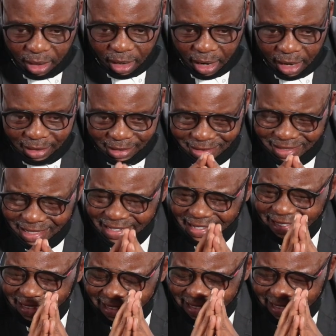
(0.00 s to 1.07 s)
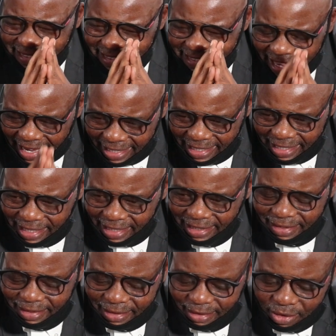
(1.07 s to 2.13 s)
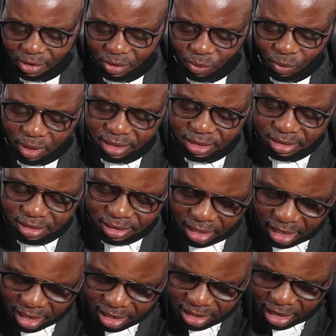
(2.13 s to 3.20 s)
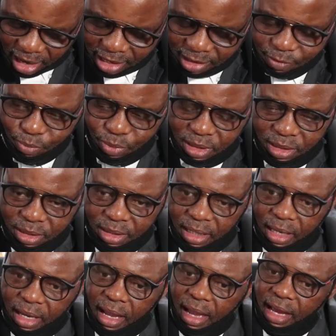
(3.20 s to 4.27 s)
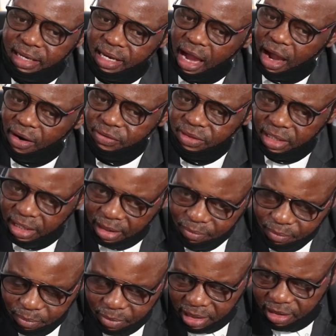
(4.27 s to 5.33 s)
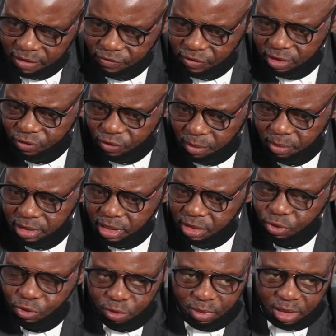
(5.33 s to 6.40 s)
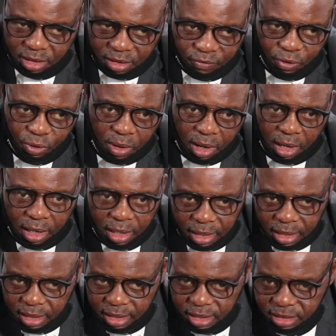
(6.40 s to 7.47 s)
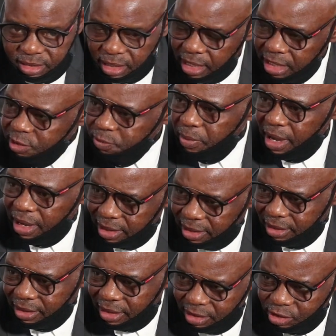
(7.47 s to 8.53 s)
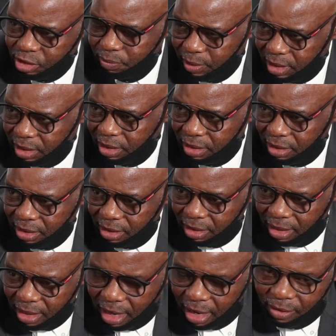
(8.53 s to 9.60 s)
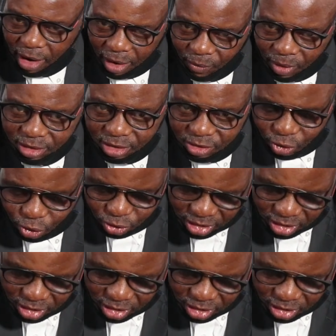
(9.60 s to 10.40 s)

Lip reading: understand exactly what is AIB and how they can benefit from it, assuming the viewer is an aspiring entrepreneur. I want us to